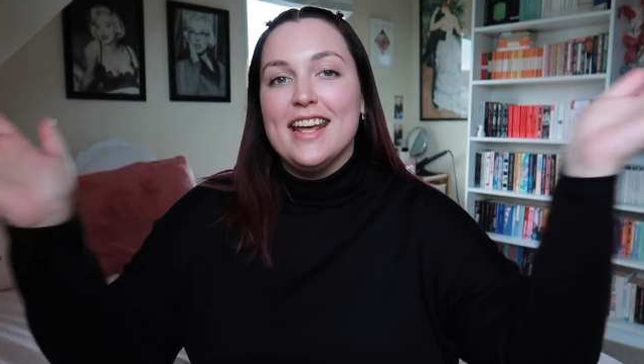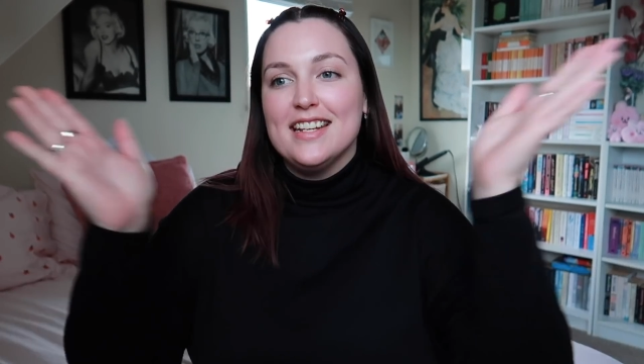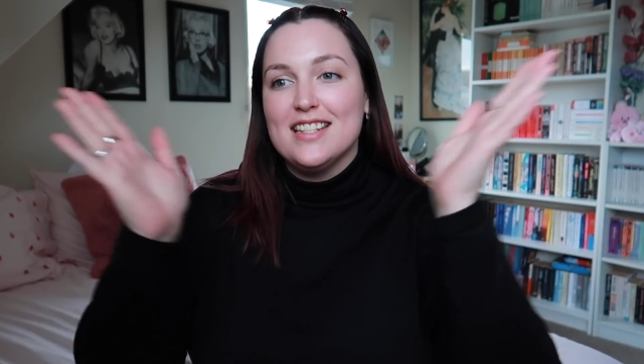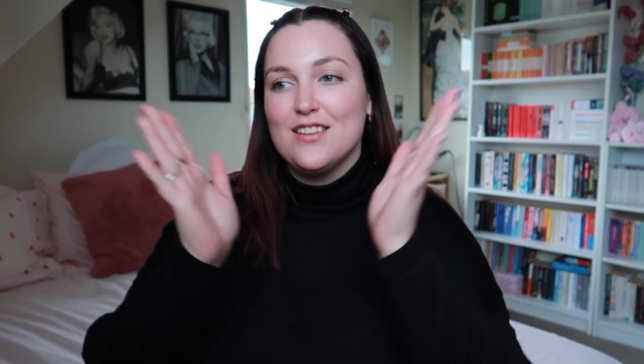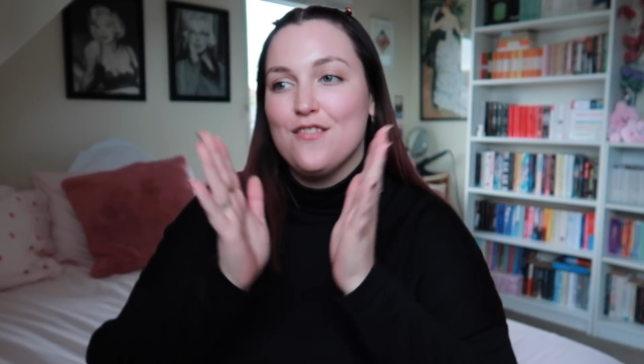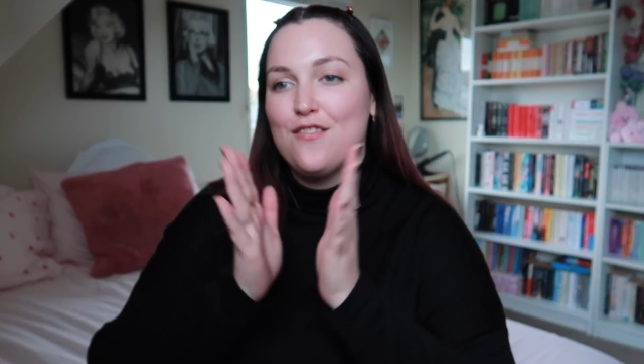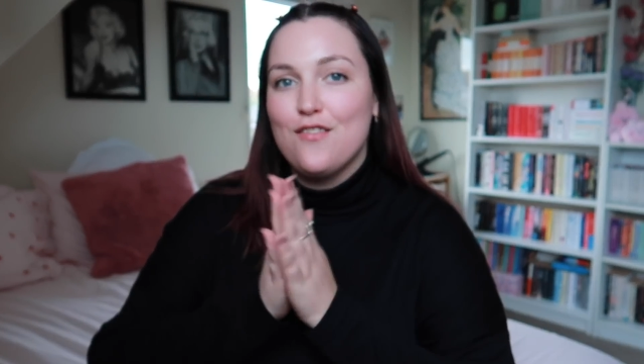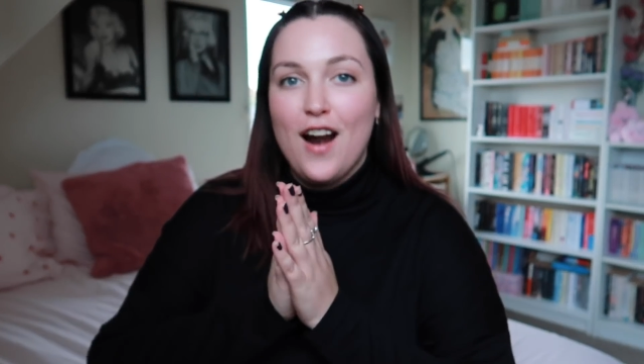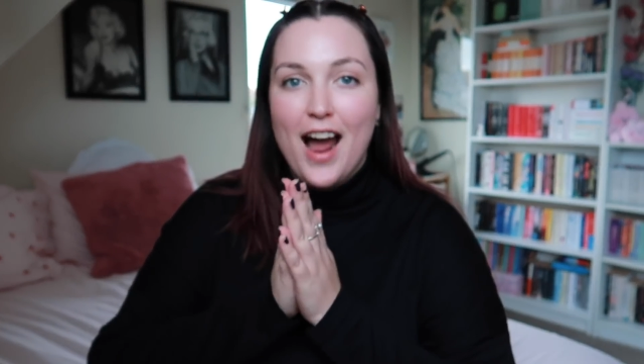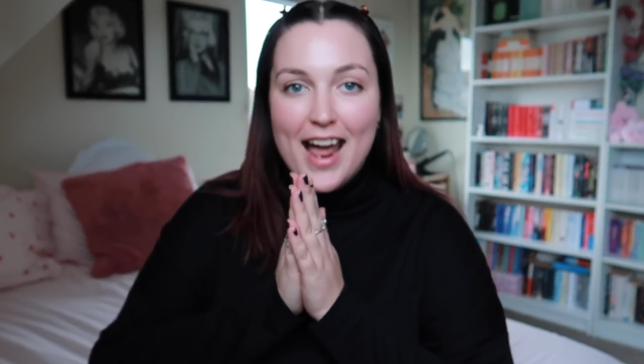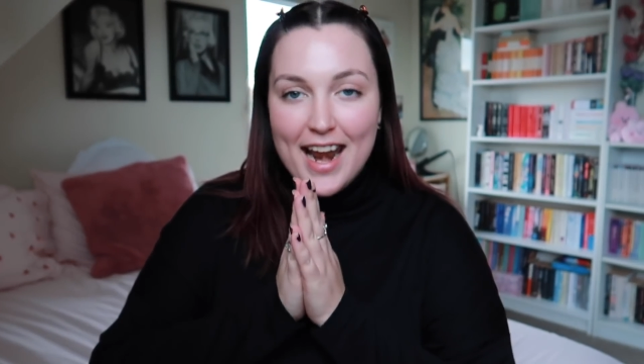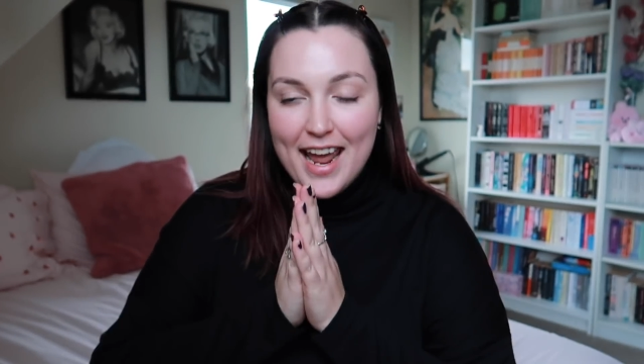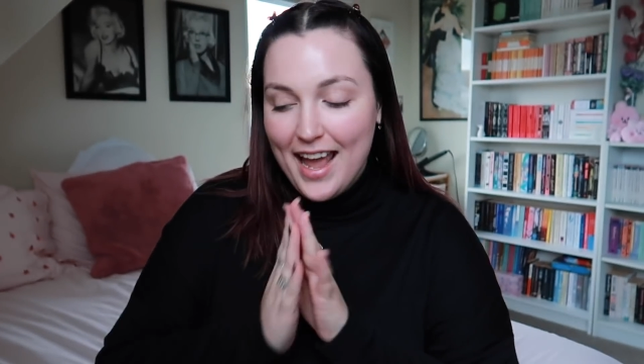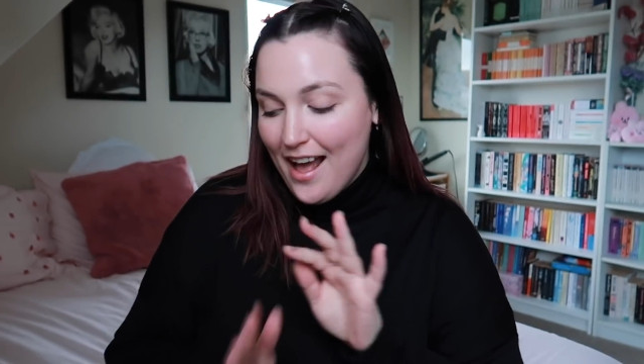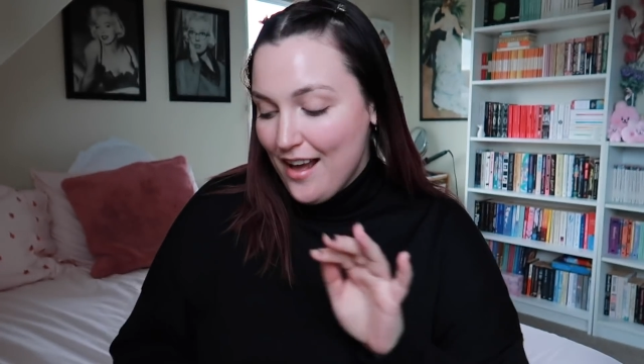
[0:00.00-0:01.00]
It is a
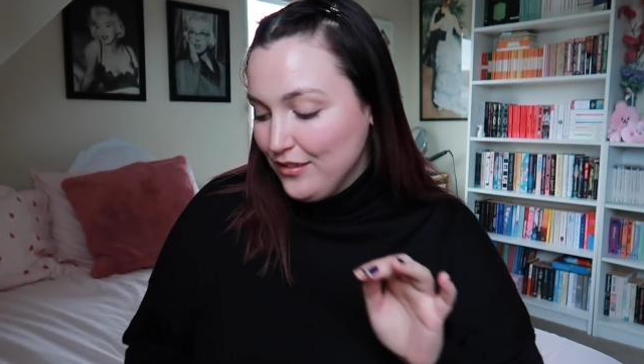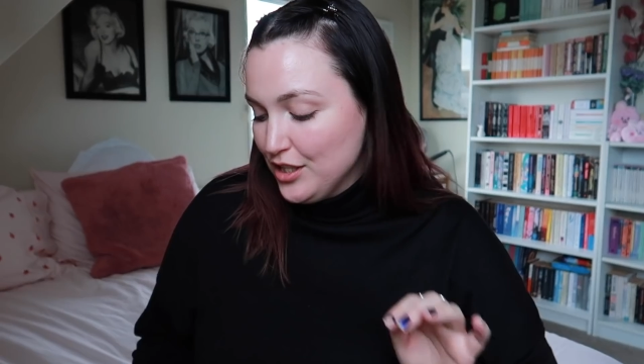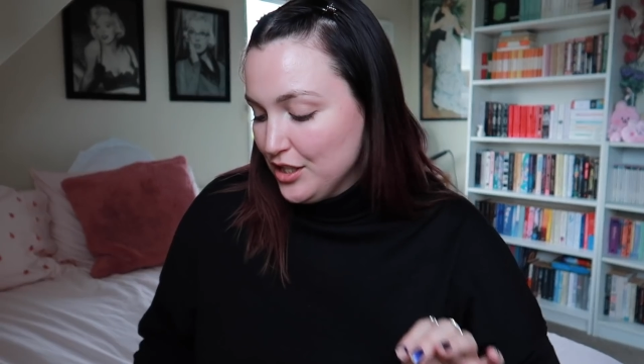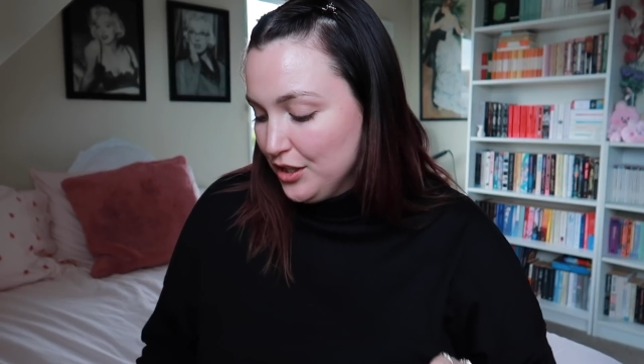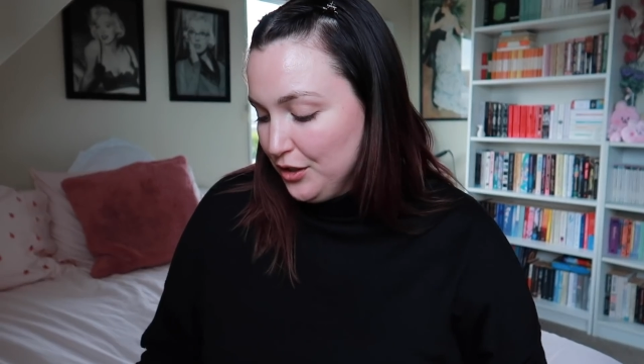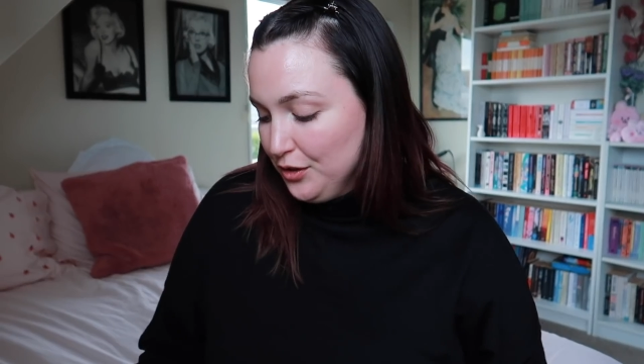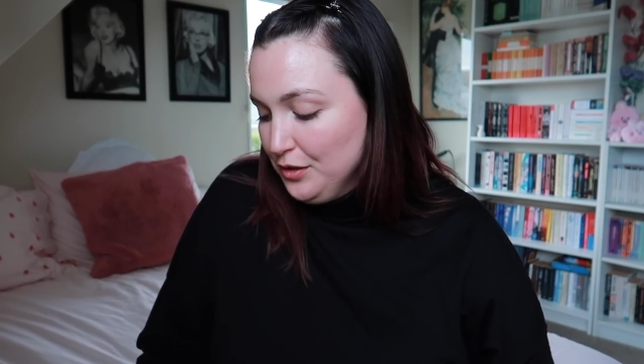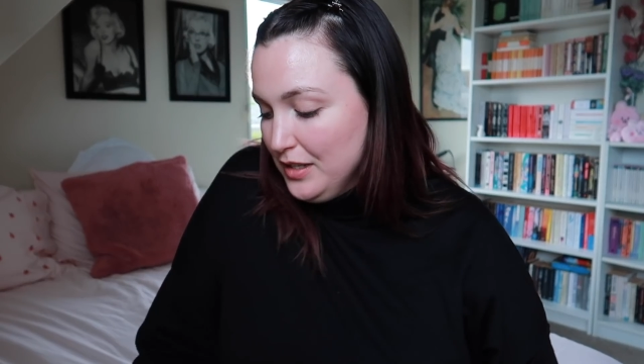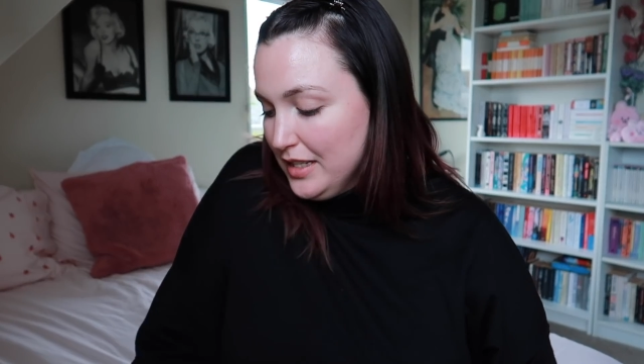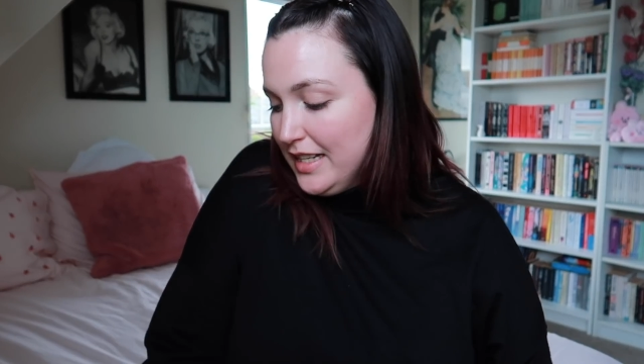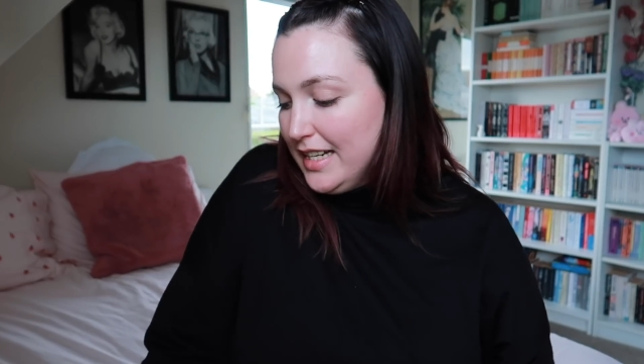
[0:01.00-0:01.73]
Friday afternoon.